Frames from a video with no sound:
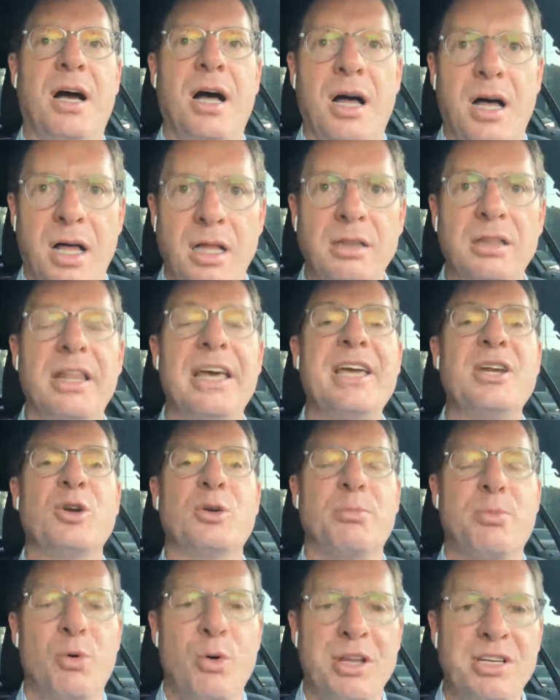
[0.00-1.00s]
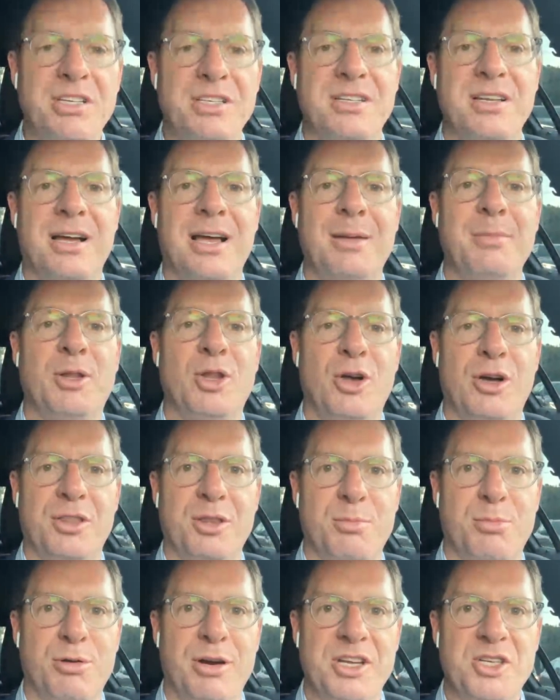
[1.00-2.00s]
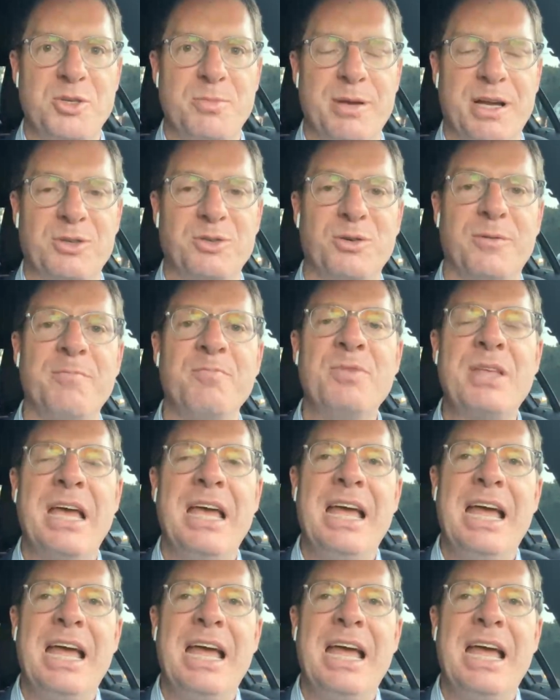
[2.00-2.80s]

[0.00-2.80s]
a later point in time along the price spectrum.